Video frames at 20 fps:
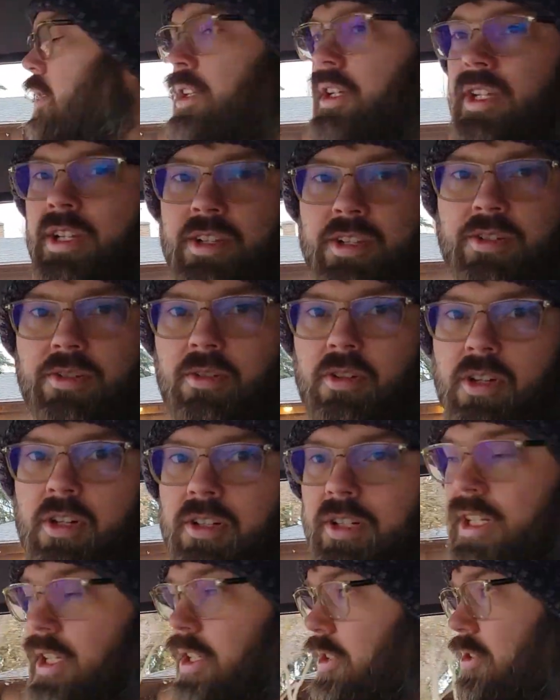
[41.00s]

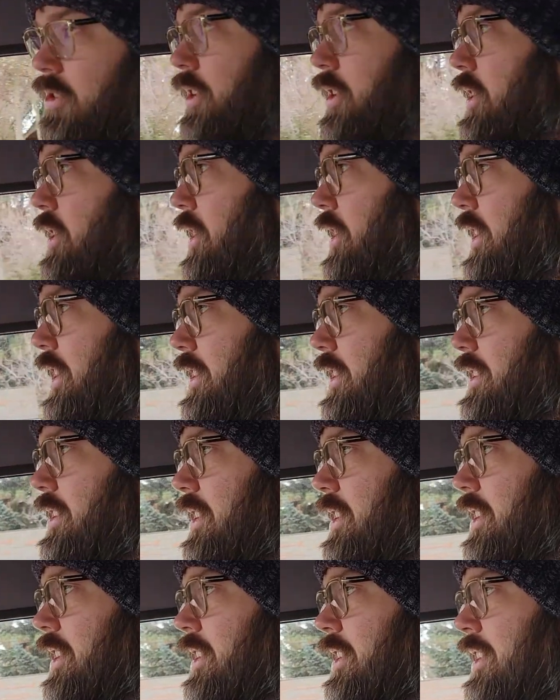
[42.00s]
Historically, the
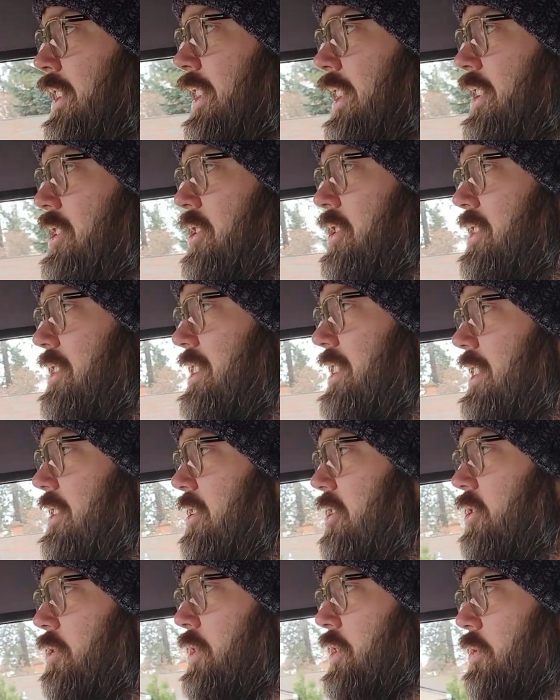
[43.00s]
Toyota, it just didn't
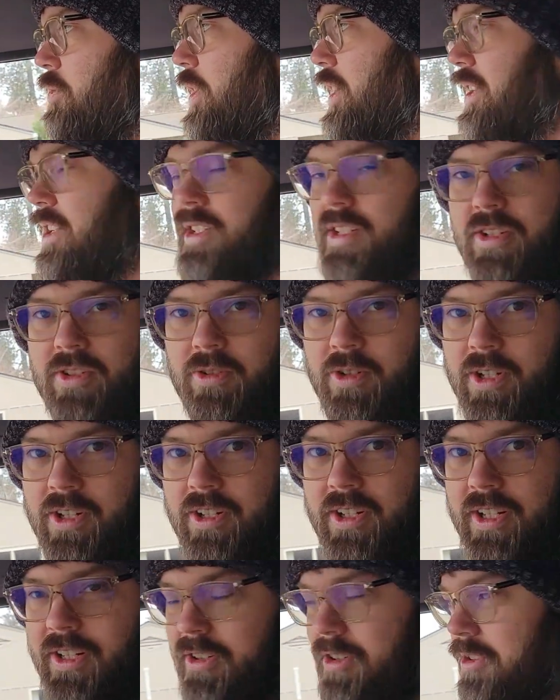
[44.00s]
do as well as the Toyota
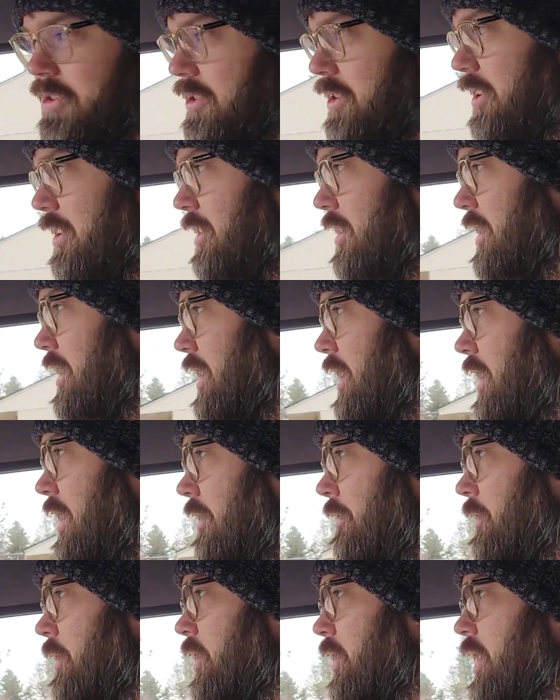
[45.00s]
Land Cruiser.
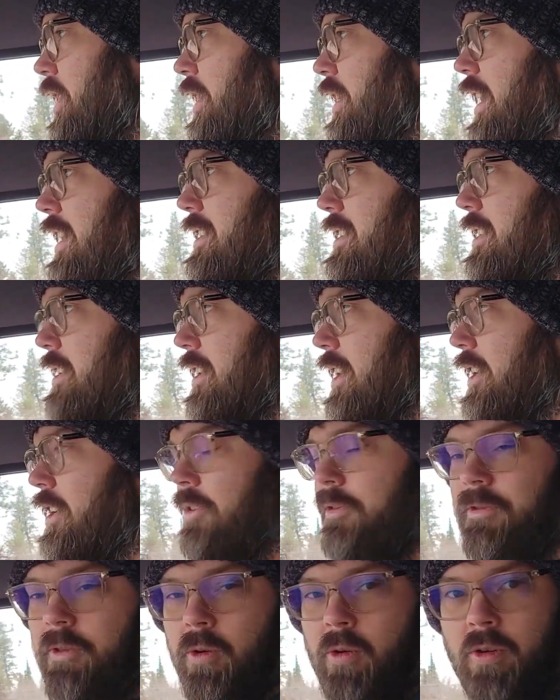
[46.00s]
If you look at a
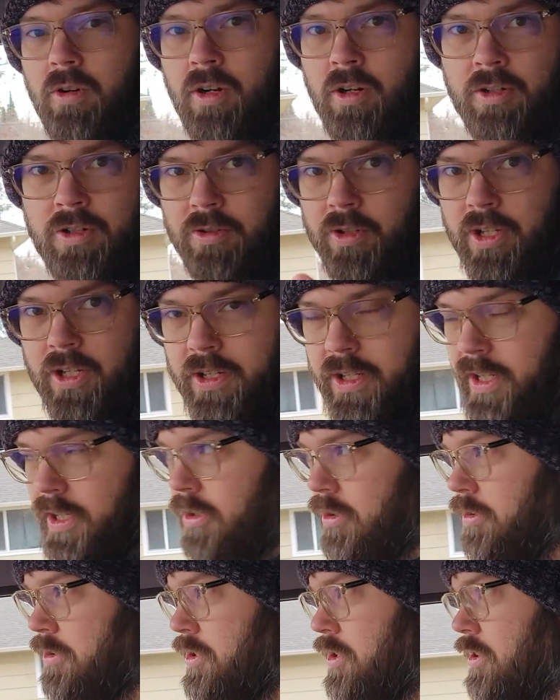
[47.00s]
1994 Toyota Land
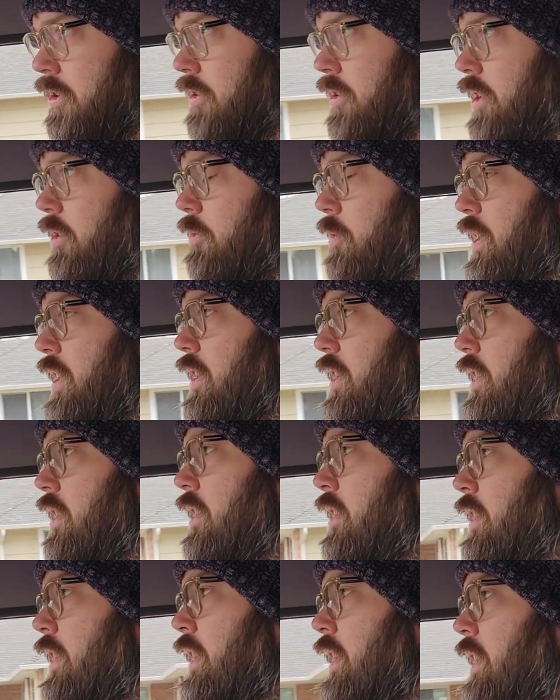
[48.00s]
Cruiser, that would be
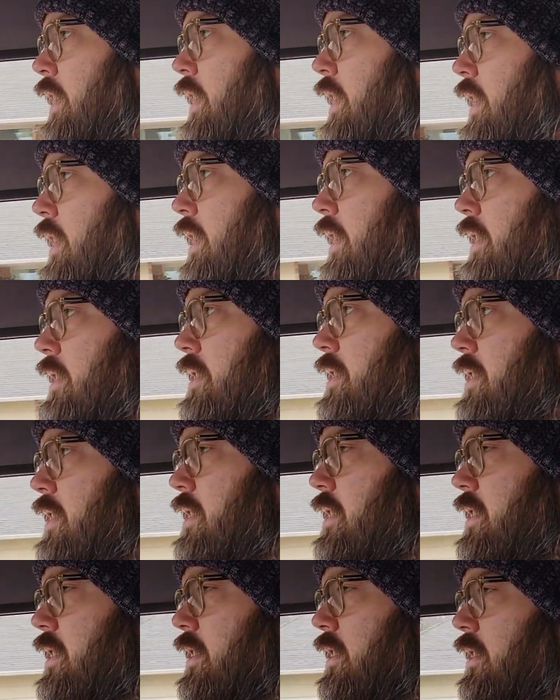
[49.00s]
an
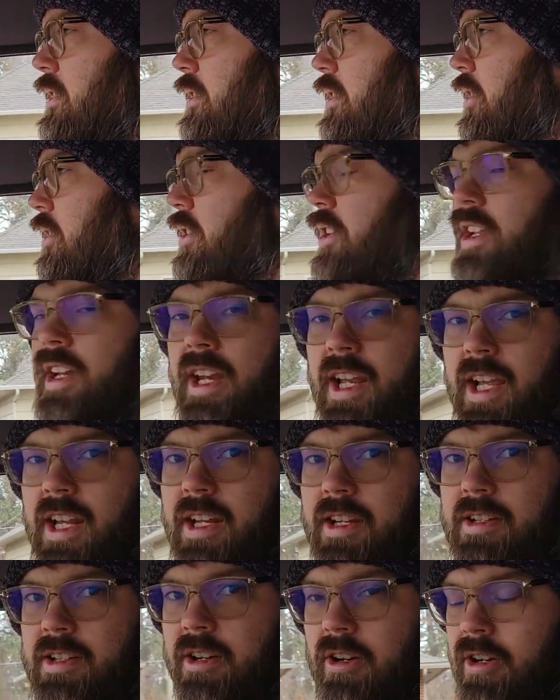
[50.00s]

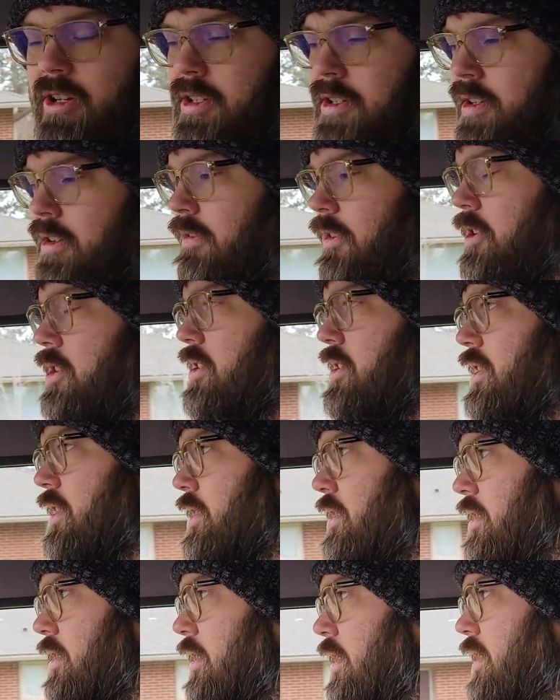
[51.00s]
80 series, versus
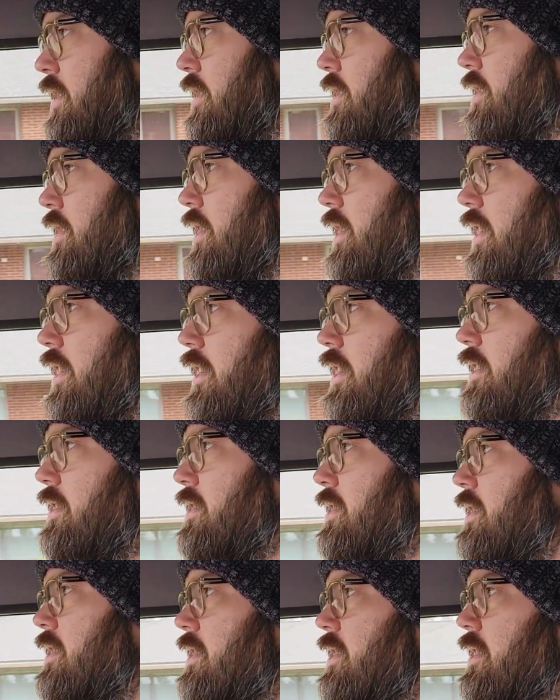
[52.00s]
this is a
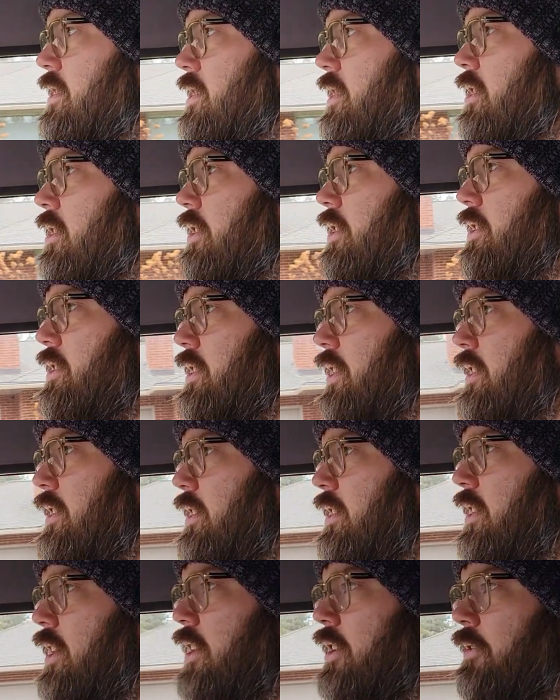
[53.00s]
60 series
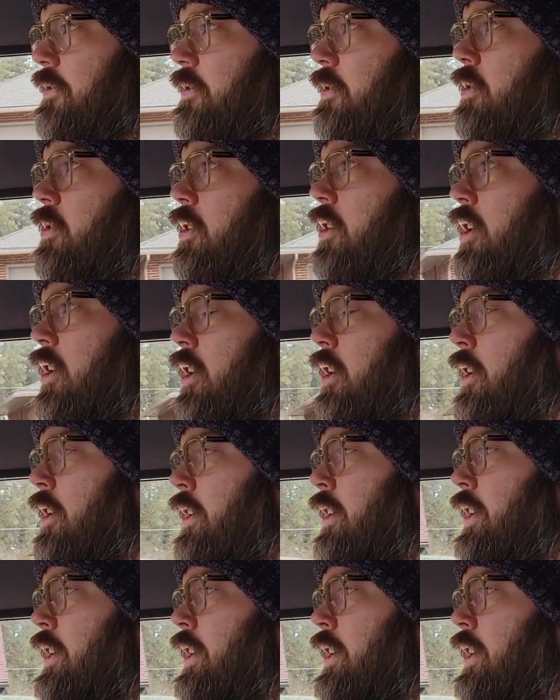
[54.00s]
1994